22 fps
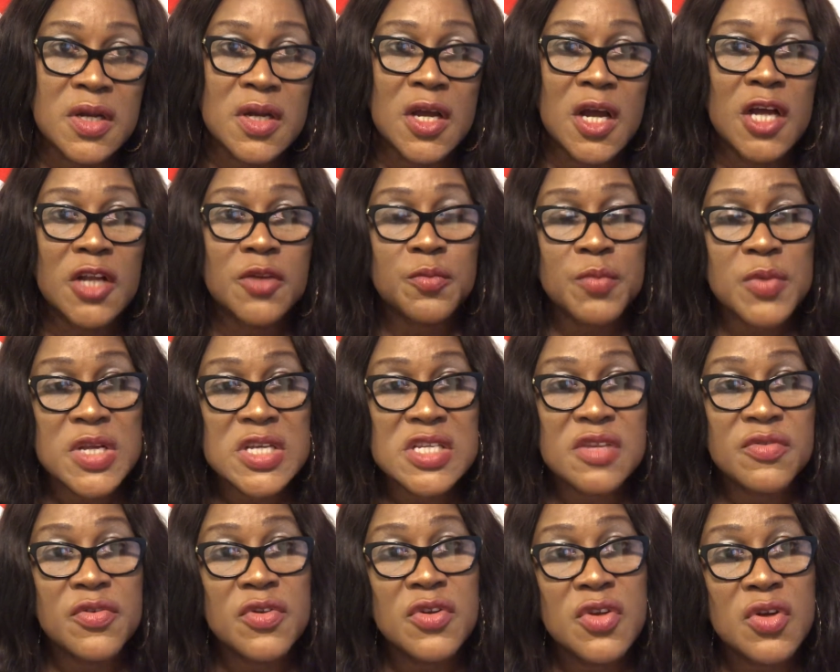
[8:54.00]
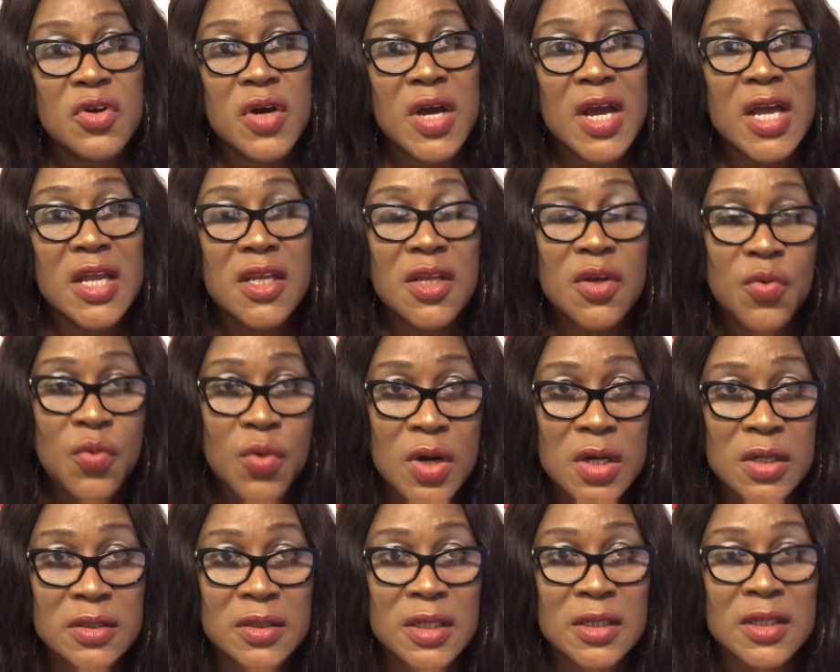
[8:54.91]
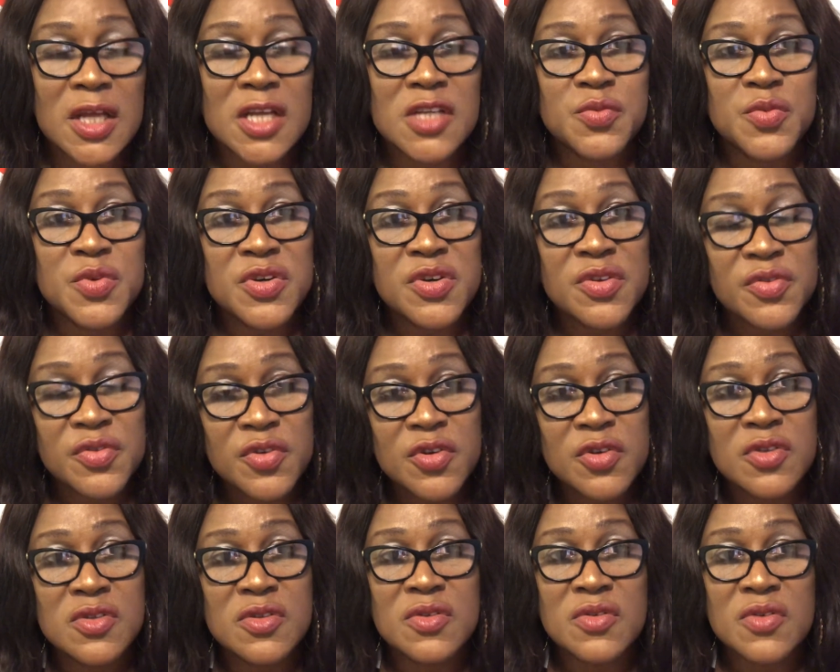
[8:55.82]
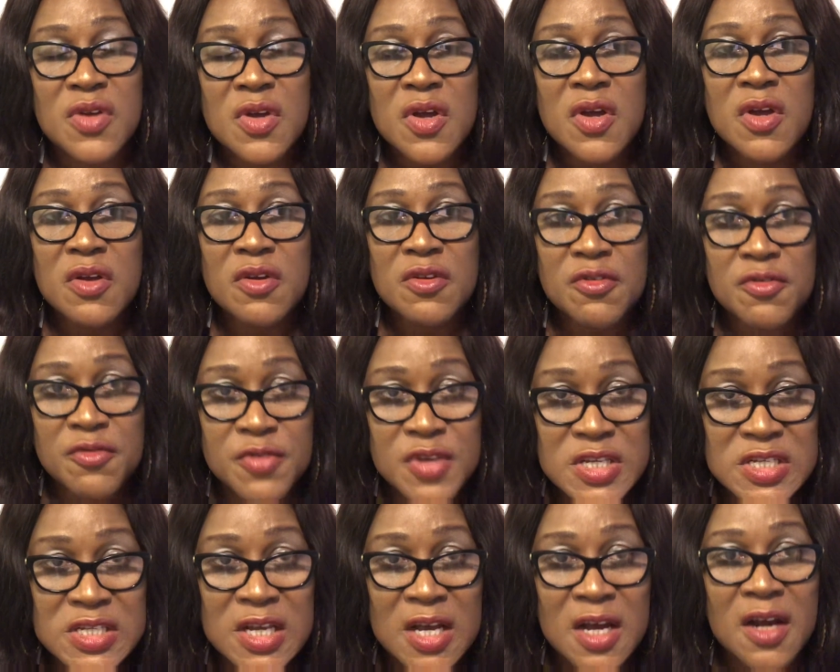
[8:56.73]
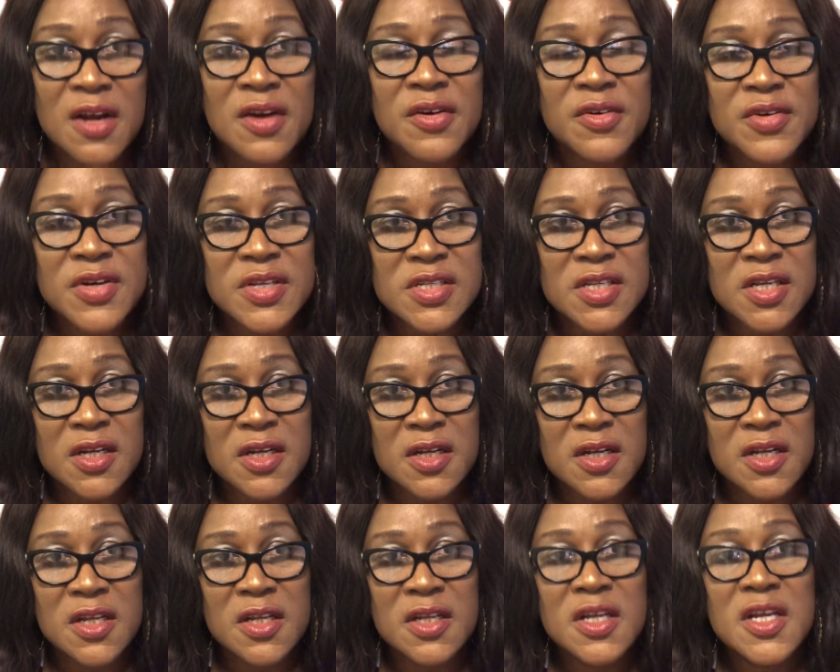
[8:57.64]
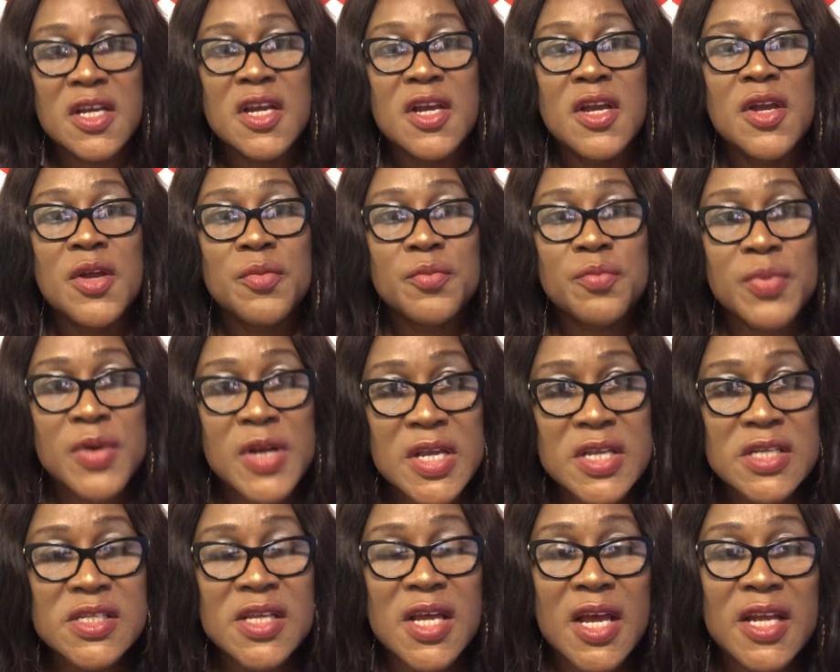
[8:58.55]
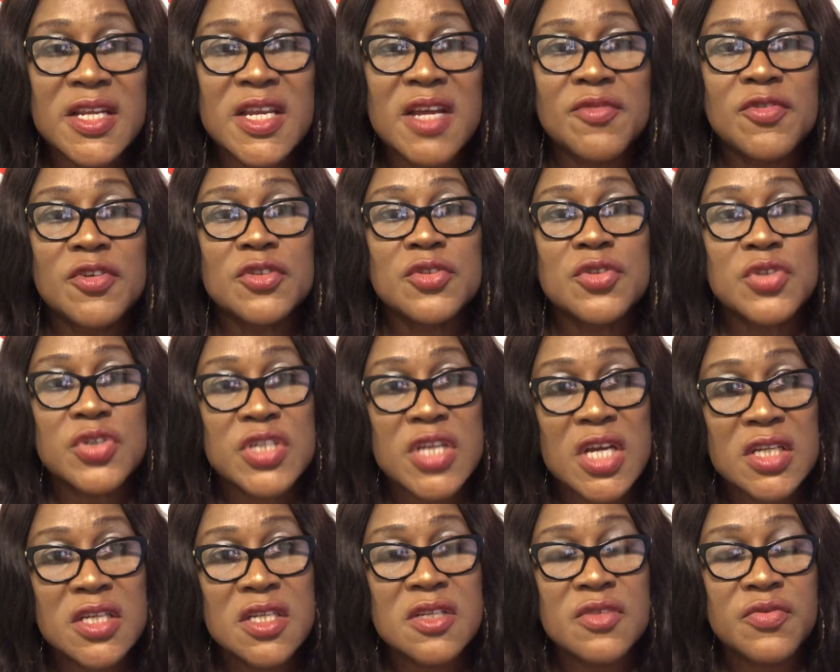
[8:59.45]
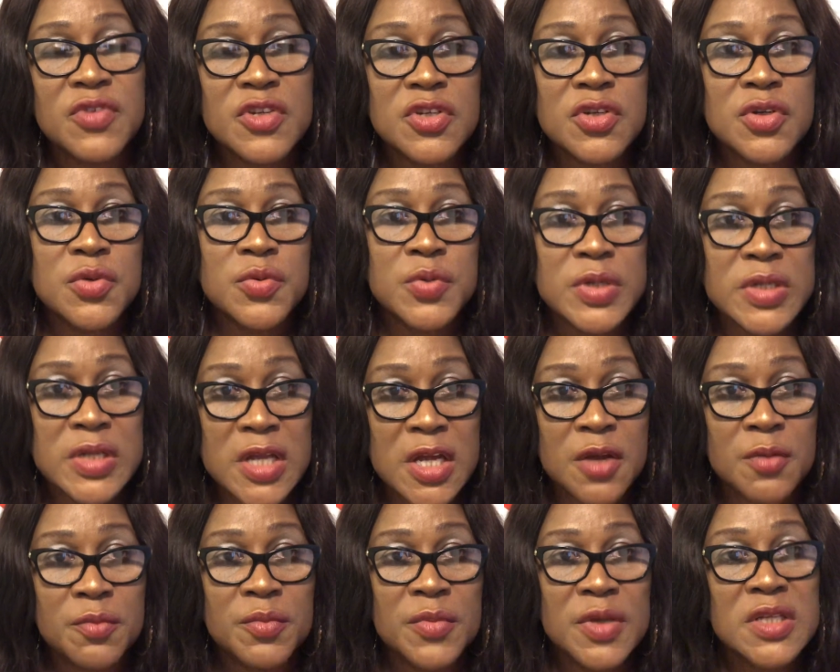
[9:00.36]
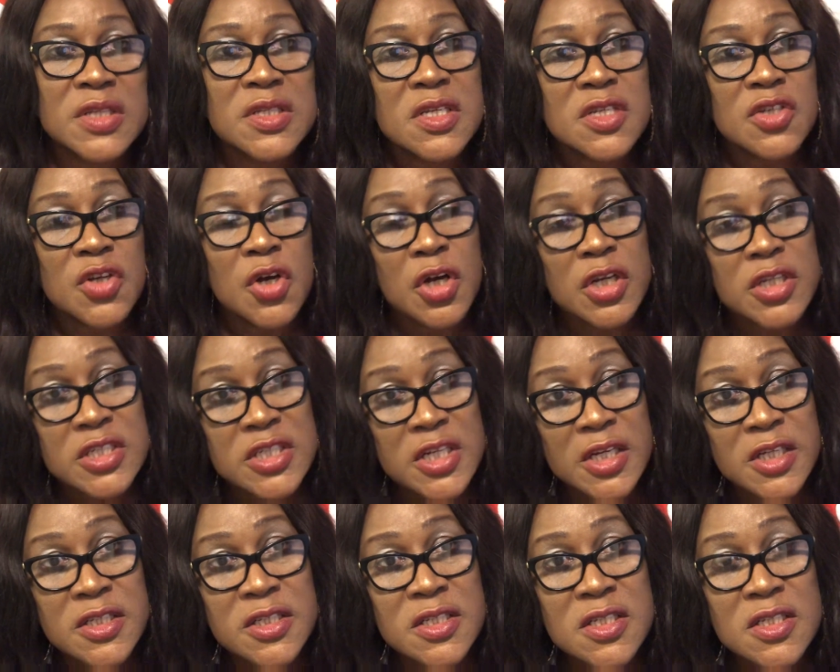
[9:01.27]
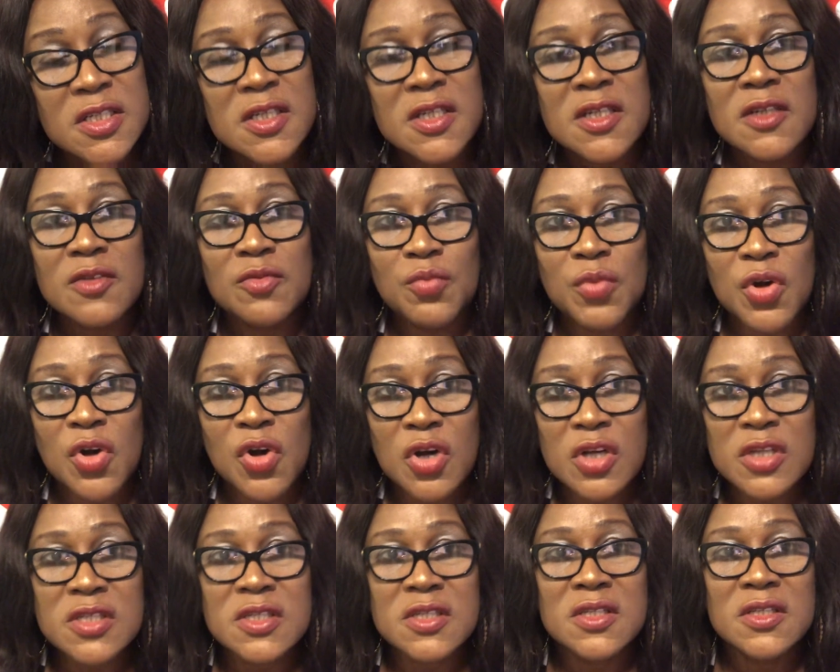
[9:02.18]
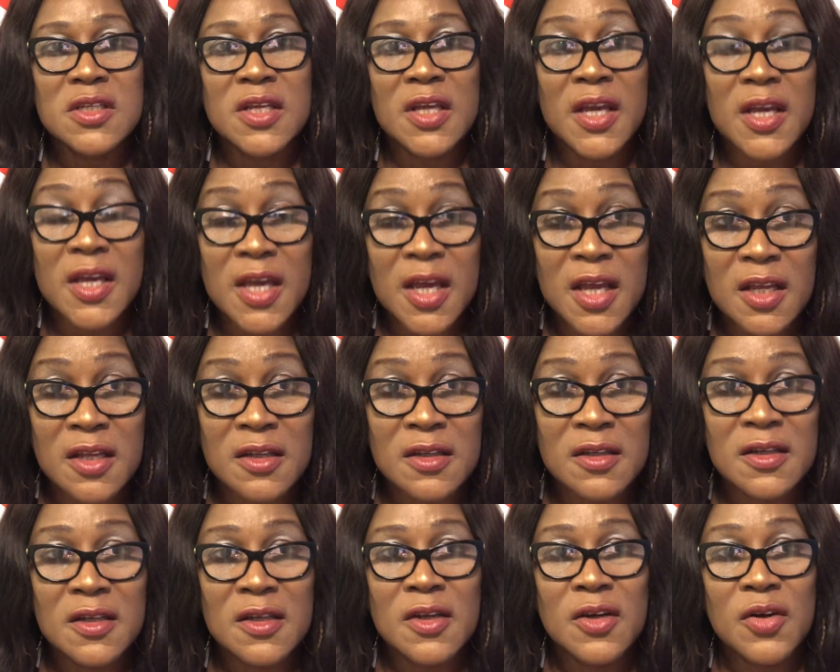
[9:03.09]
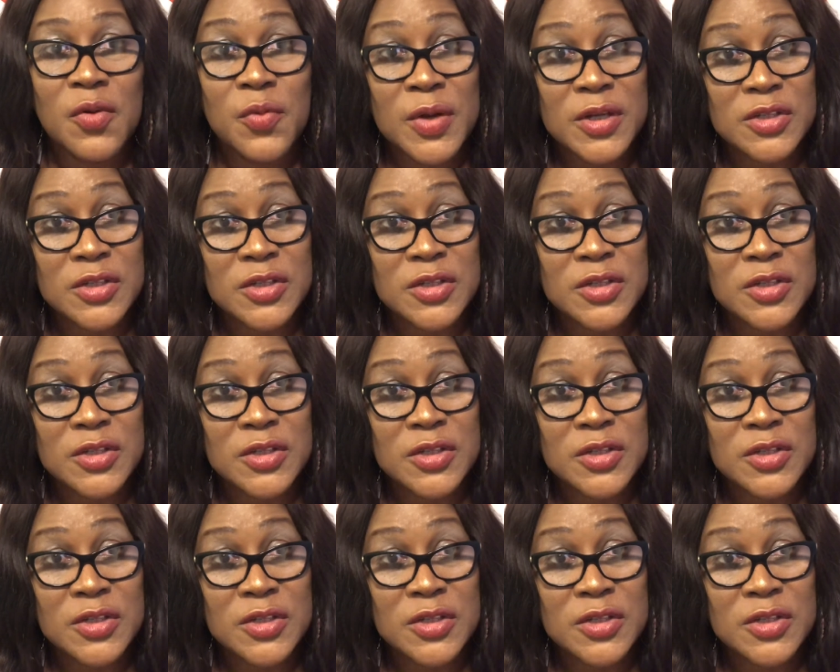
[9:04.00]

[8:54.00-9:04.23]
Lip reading: And please, if you know anyone that has been refused visa recently, please endeavor to share this video with them. It is urgent because, again, we're